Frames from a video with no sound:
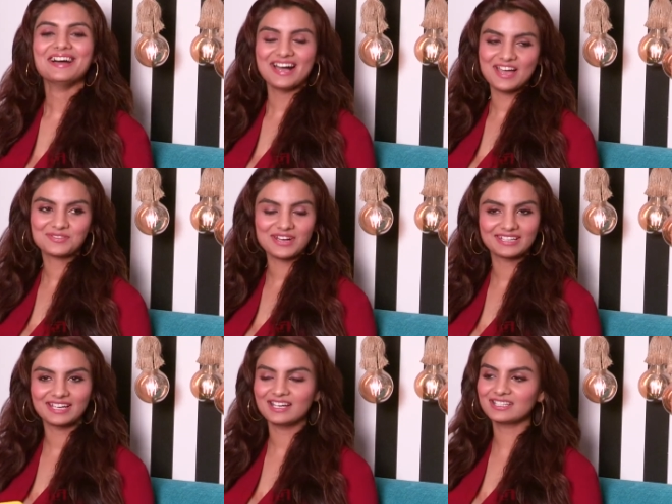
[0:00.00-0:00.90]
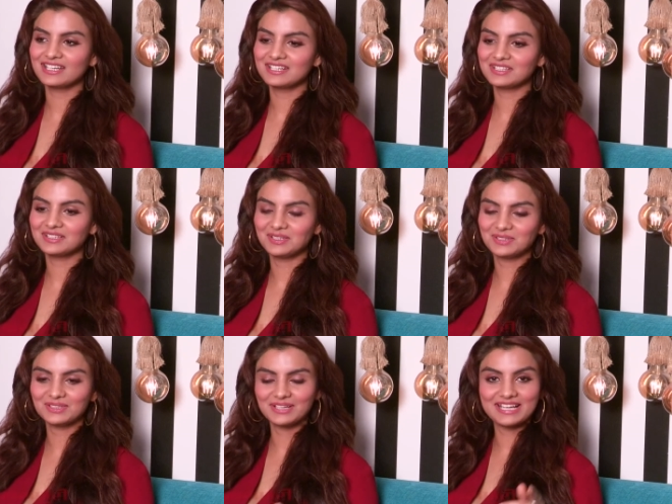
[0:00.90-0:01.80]
I have tried that, and uh,
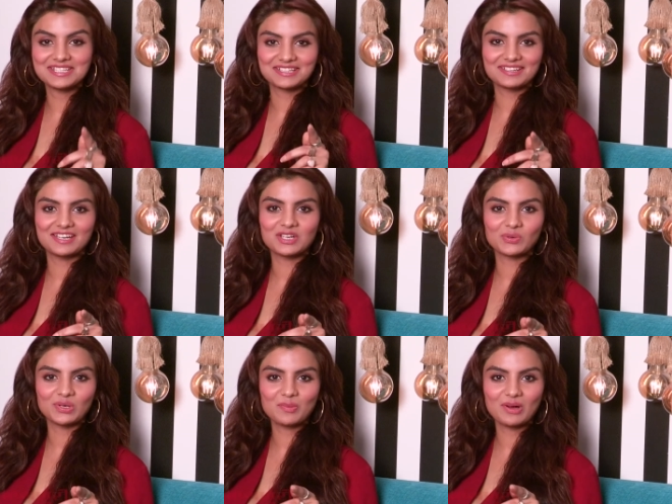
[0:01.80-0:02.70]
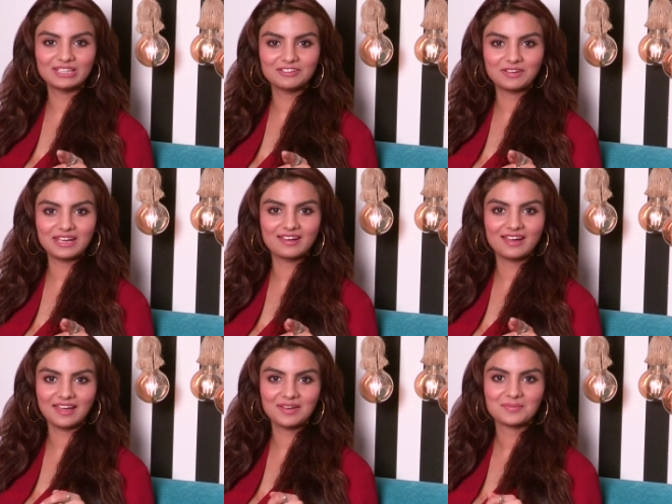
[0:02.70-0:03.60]
the incident that I told you about, that fake
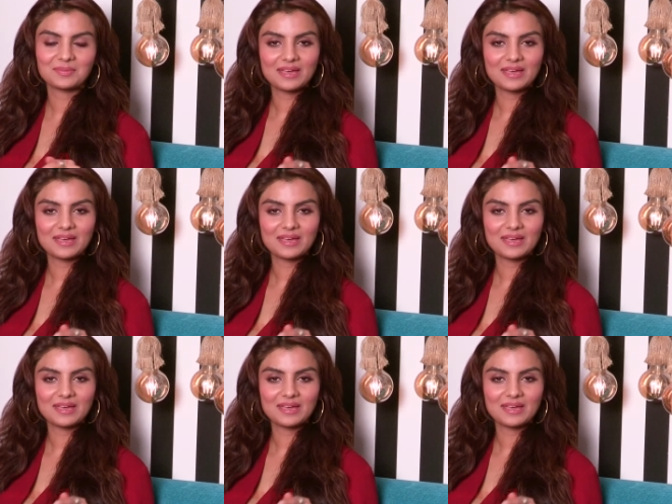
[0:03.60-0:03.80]
guy, yeah.